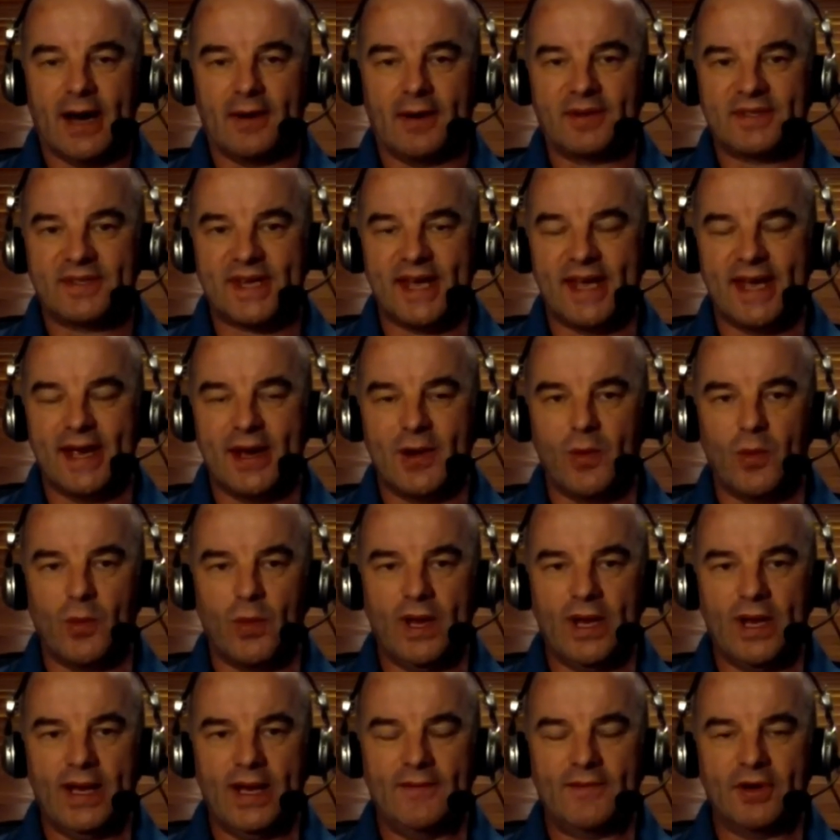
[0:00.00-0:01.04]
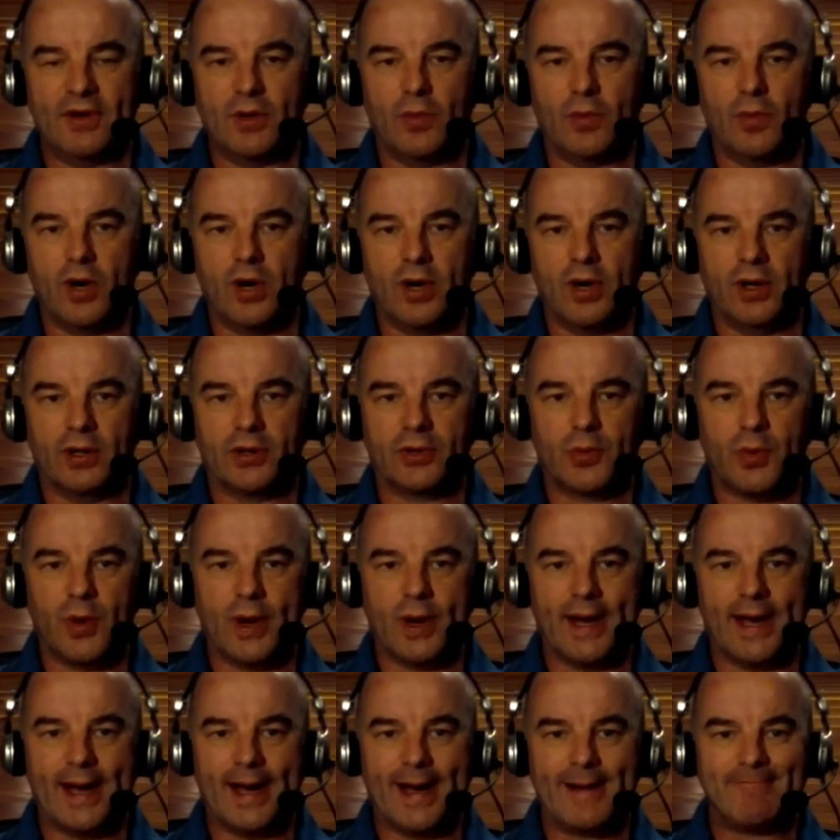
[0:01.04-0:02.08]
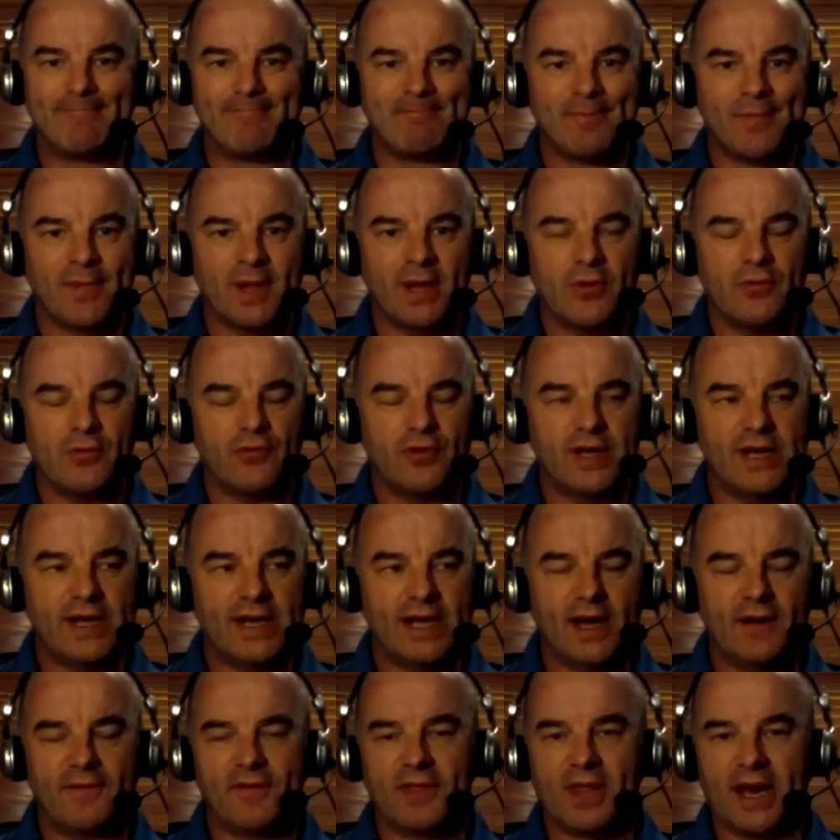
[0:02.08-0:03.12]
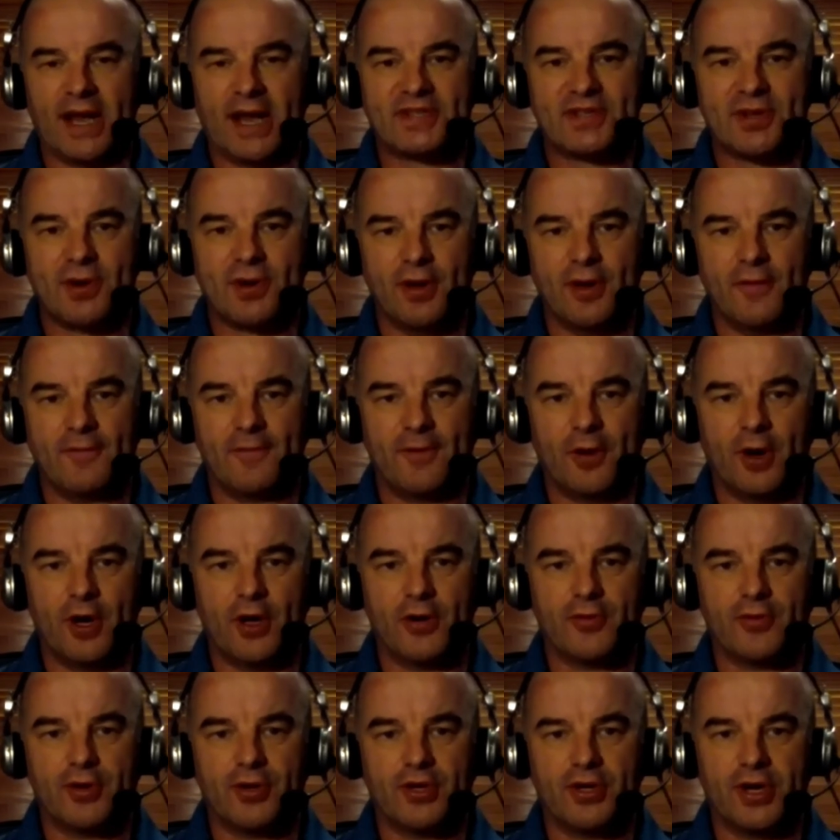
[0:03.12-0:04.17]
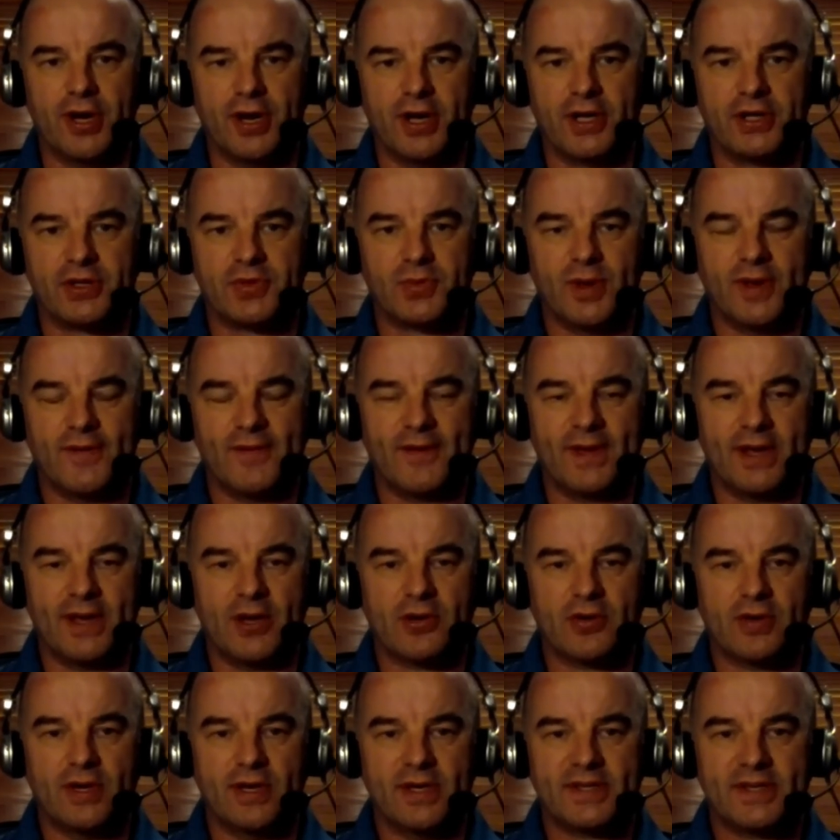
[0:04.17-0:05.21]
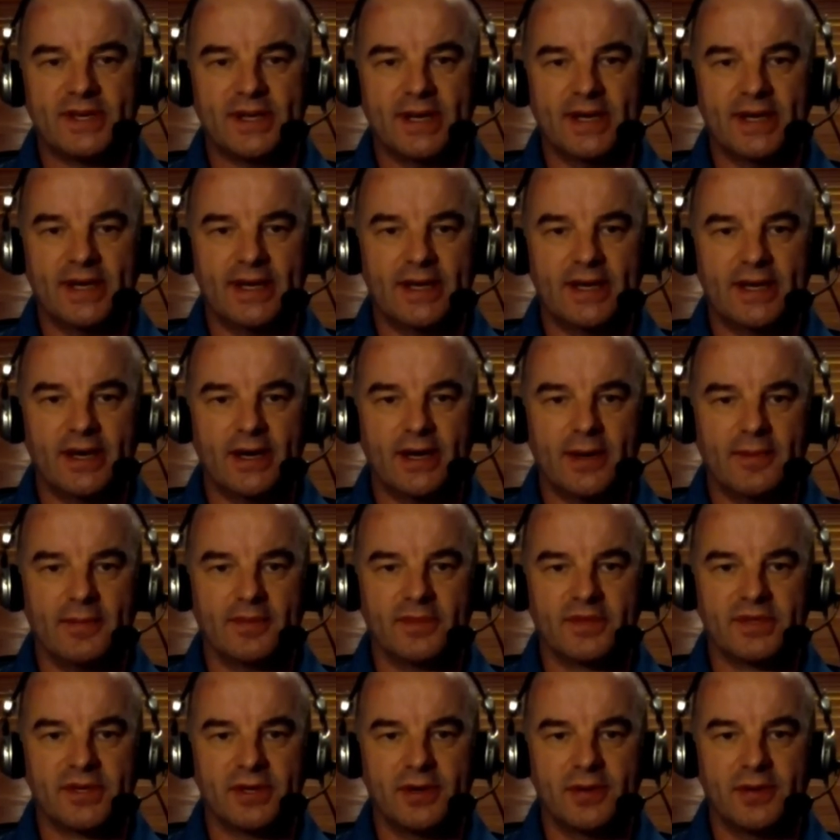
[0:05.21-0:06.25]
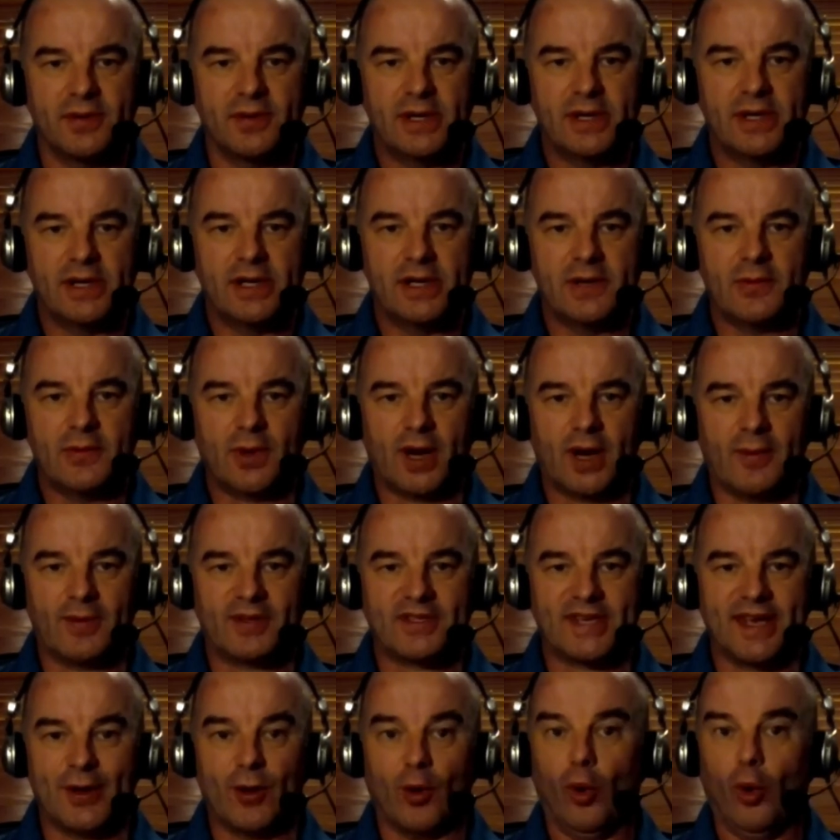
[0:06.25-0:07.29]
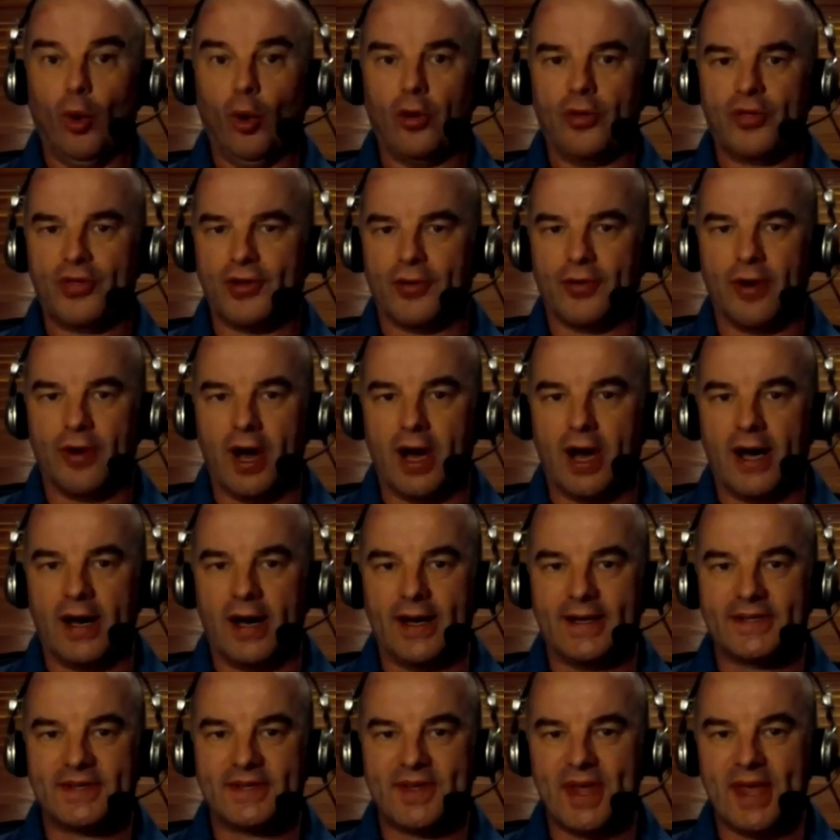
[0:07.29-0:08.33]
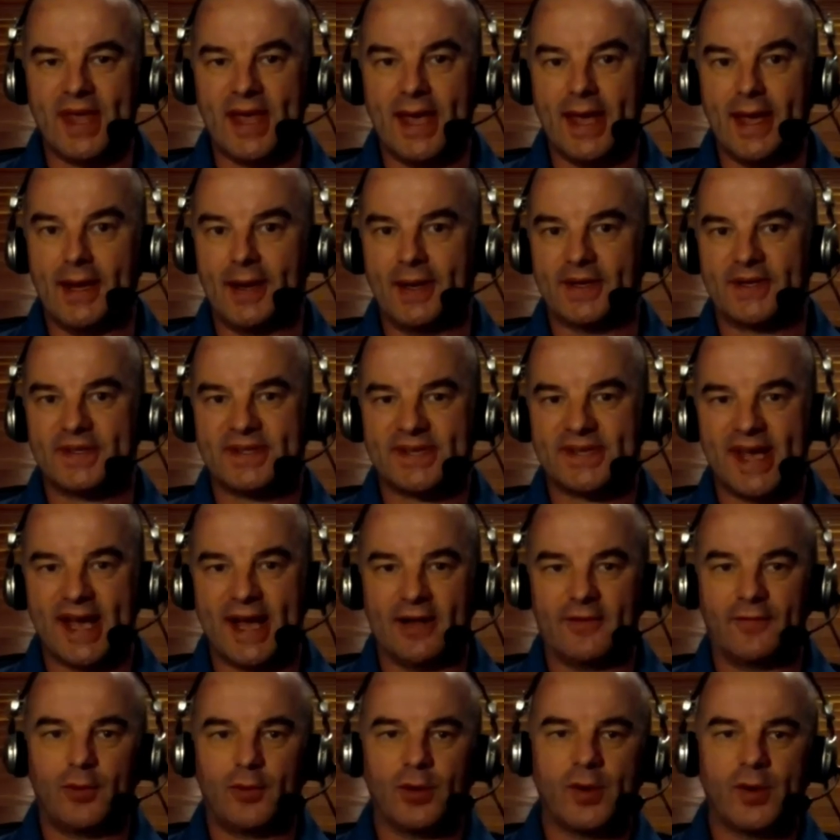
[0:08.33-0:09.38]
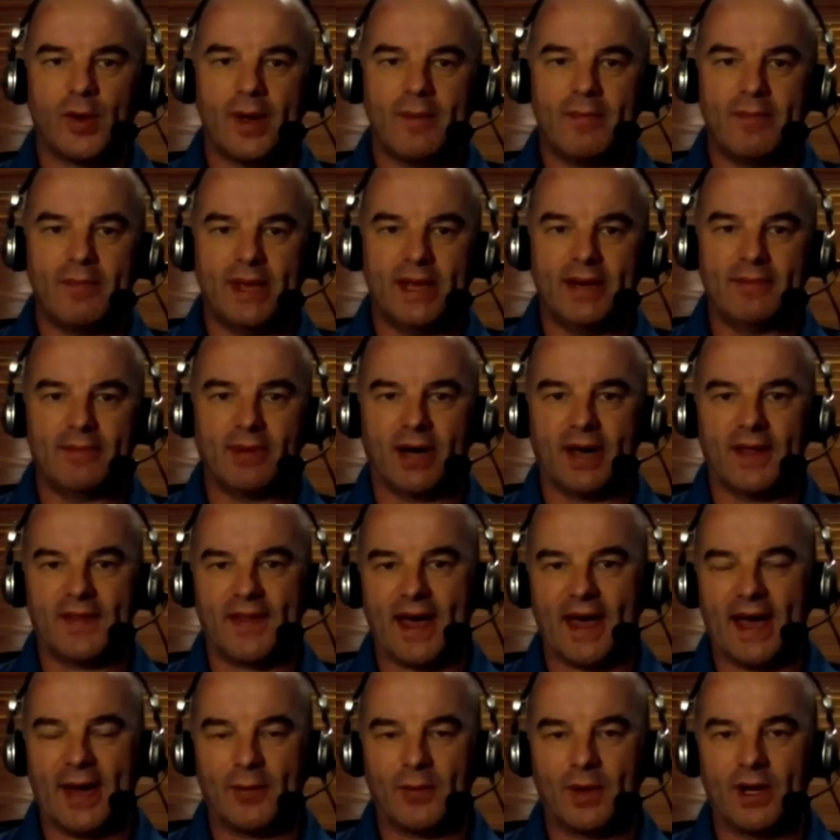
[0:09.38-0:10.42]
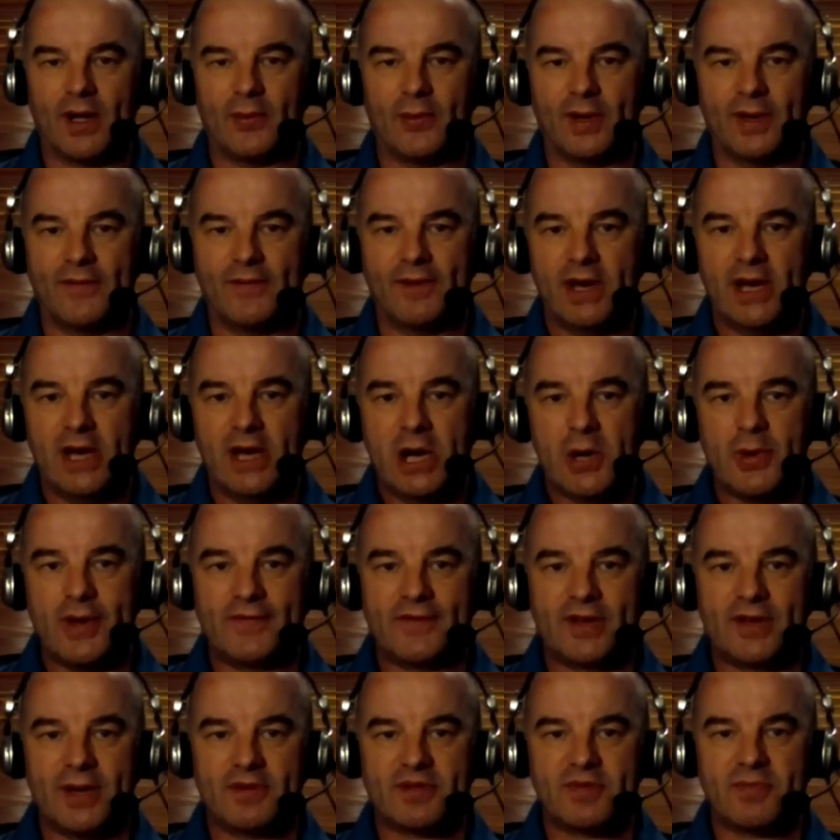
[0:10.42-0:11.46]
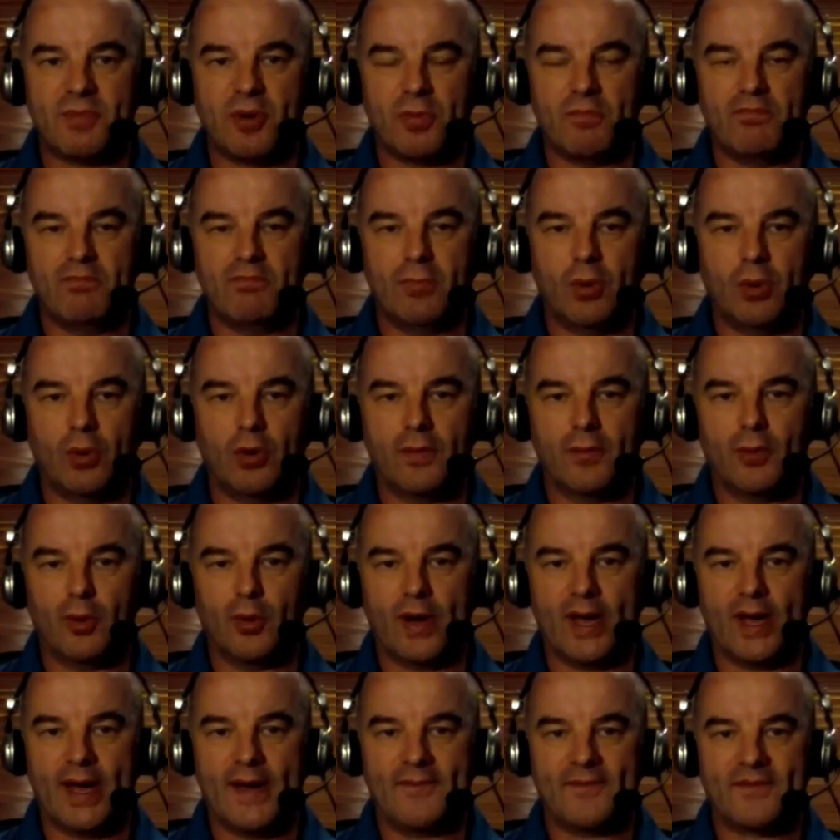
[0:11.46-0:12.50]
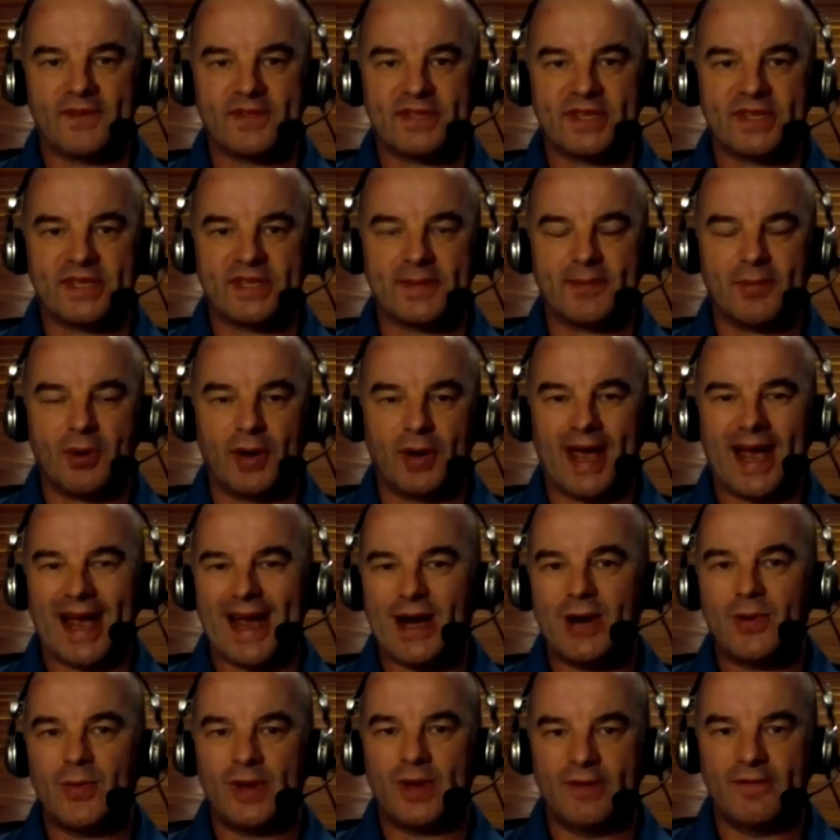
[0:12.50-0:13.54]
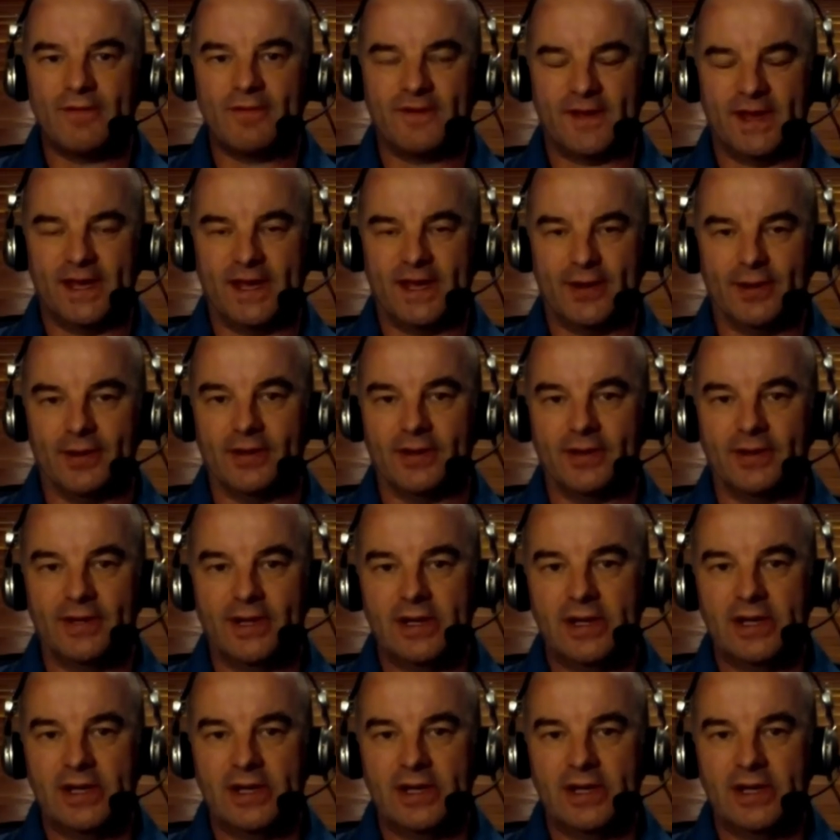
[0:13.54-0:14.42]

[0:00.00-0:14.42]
I would say we live in a world where really over the last 300 or 400 years, we've increasingly come to what I would say authorize the inner self. What do I mean by that? Well, we've come to put more and more emphasis upon how we feel,